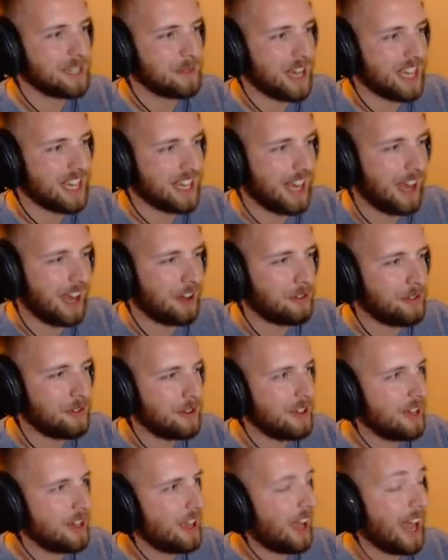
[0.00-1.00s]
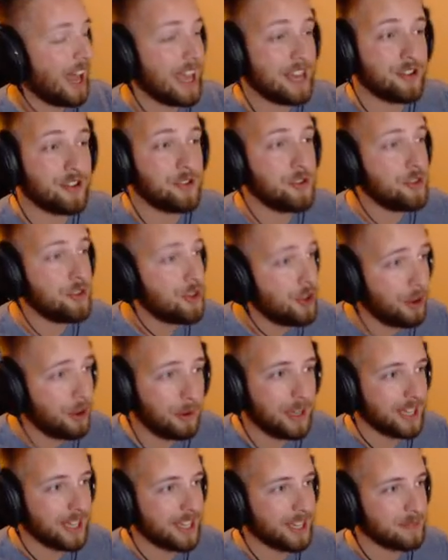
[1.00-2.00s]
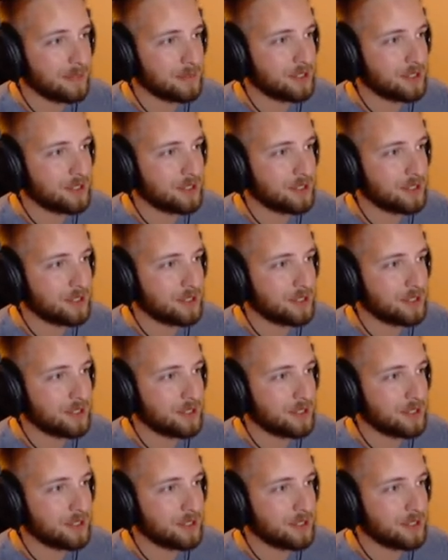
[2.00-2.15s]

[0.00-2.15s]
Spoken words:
at now, I had no income.